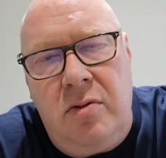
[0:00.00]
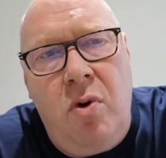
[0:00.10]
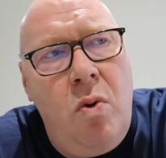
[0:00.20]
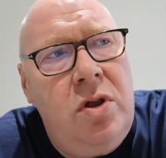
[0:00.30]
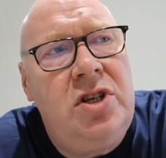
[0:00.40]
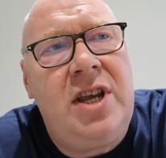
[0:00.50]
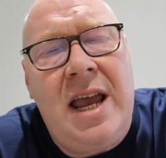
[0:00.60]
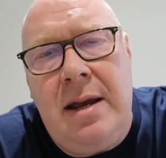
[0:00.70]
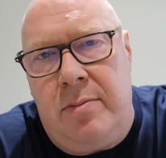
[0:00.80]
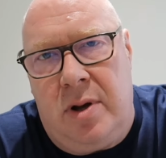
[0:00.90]
They're all the
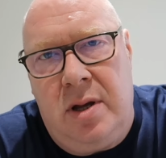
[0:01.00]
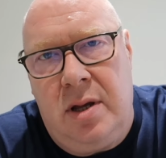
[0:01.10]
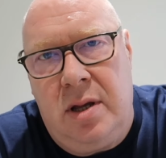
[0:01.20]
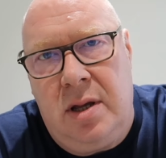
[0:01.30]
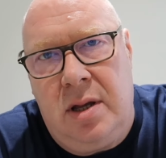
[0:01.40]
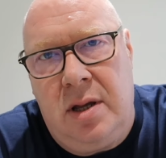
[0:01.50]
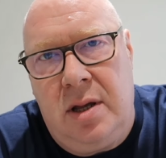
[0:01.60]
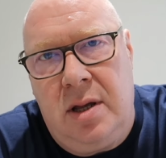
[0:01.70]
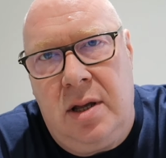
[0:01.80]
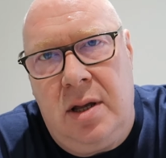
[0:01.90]
same.
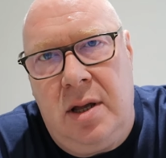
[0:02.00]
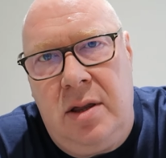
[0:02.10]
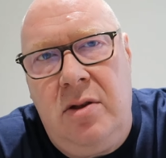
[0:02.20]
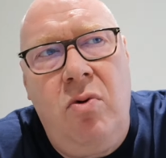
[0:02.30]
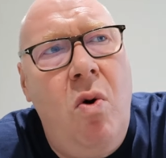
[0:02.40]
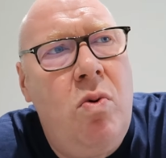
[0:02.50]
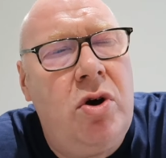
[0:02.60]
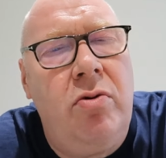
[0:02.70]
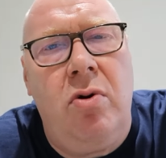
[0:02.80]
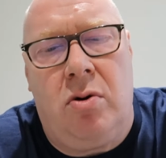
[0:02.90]
They're all
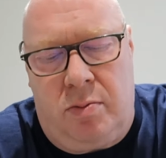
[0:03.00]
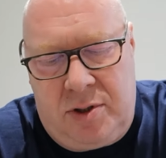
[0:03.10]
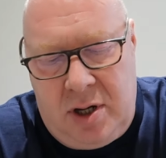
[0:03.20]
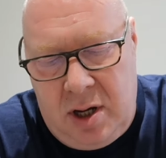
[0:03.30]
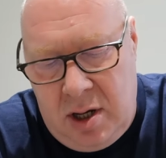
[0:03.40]
corrupt.